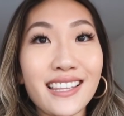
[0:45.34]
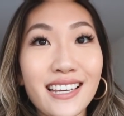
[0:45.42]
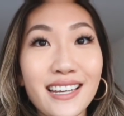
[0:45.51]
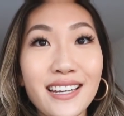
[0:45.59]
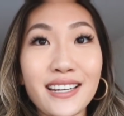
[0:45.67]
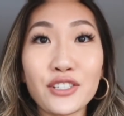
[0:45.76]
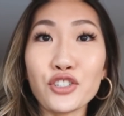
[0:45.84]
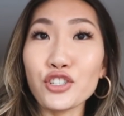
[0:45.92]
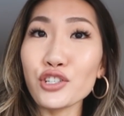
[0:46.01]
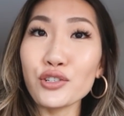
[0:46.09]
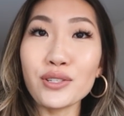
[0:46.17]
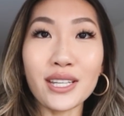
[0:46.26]
the
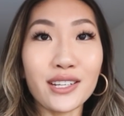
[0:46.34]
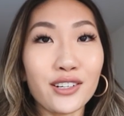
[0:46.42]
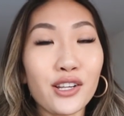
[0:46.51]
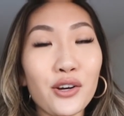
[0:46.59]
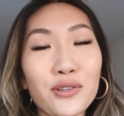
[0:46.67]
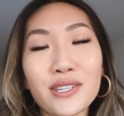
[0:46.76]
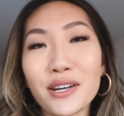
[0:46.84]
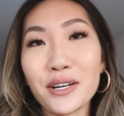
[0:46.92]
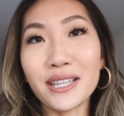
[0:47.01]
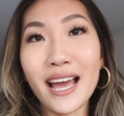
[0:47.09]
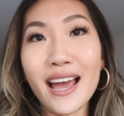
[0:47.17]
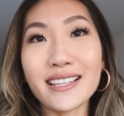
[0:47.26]
shoes and the clothes and
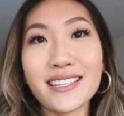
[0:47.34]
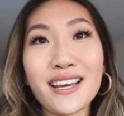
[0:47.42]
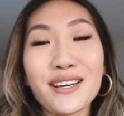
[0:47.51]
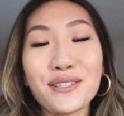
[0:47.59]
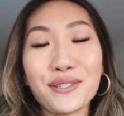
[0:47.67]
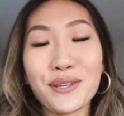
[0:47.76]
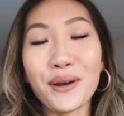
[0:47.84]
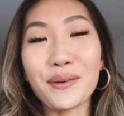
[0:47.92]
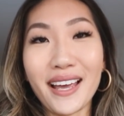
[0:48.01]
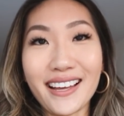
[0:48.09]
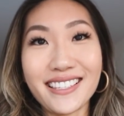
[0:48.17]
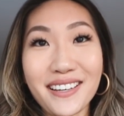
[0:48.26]
all that. So
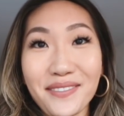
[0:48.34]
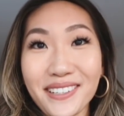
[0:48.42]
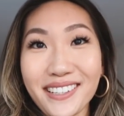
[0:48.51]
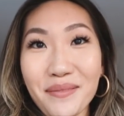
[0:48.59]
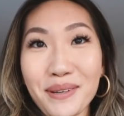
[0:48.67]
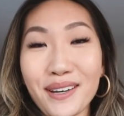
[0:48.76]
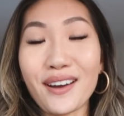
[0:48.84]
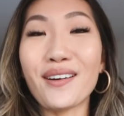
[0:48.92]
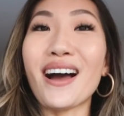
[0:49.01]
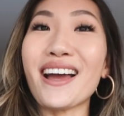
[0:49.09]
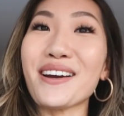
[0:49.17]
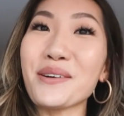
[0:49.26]
yeah, definitely let me
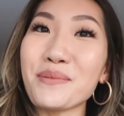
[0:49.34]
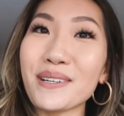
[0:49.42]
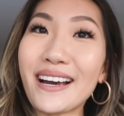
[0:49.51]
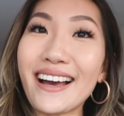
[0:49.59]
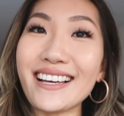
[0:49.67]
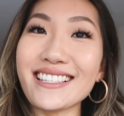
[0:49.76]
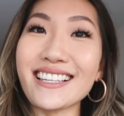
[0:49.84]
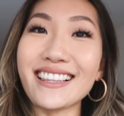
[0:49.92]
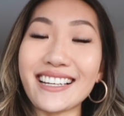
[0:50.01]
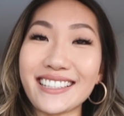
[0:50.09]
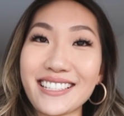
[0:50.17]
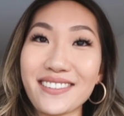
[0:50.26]
know. I hope you guys
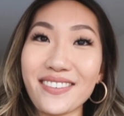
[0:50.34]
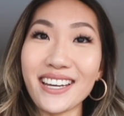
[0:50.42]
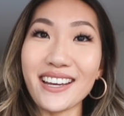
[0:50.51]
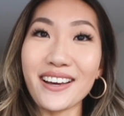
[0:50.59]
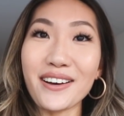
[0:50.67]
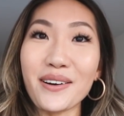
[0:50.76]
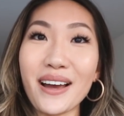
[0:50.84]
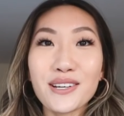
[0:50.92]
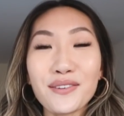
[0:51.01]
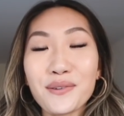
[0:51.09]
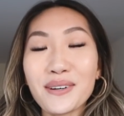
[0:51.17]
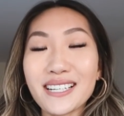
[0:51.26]
like this video. So
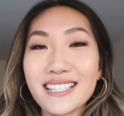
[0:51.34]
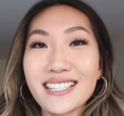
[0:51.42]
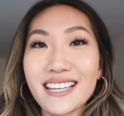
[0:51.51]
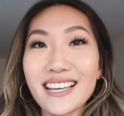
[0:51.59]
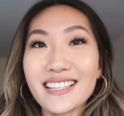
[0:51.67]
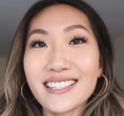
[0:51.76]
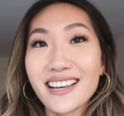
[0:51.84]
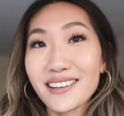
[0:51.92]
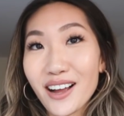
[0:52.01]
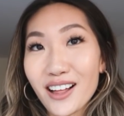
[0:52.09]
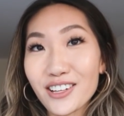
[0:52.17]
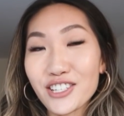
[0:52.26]
if If you want to see ten
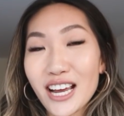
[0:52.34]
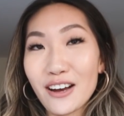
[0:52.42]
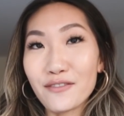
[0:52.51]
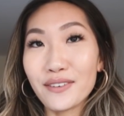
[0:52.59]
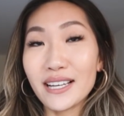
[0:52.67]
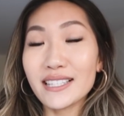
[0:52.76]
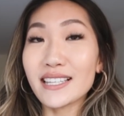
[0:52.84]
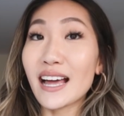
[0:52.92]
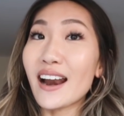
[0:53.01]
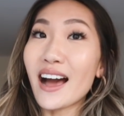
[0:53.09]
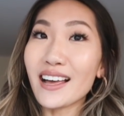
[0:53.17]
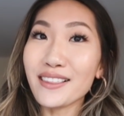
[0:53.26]
college outfits
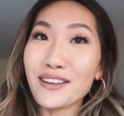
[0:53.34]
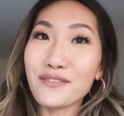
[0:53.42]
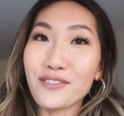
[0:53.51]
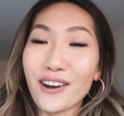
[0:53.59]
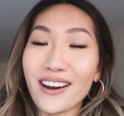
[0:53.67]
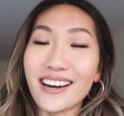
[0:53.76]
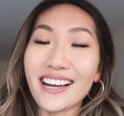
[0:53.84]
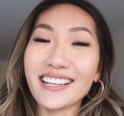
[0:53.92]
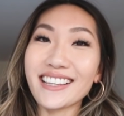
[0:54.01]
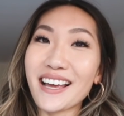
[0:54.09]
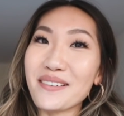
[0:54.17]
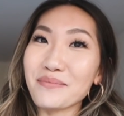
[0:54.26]
that I love
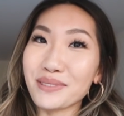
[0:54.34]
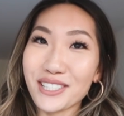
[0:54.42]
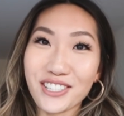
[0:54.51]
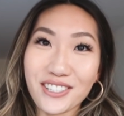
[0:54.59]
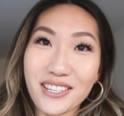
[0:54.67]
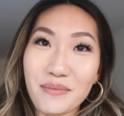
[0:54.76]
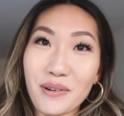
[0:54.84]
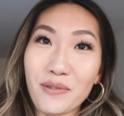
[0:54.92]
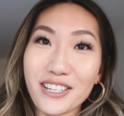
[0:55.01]
wearing, then please just keep on